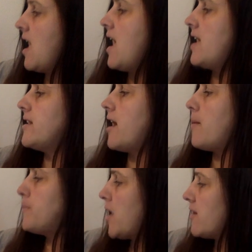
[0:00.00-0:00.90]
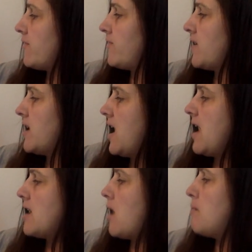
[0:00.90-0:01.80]
and I'll puff,
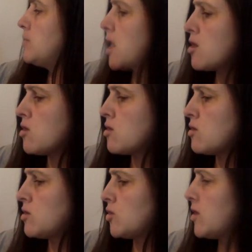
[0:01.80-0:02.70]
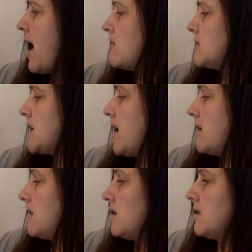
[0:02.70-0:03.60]
and I'll blow your house in."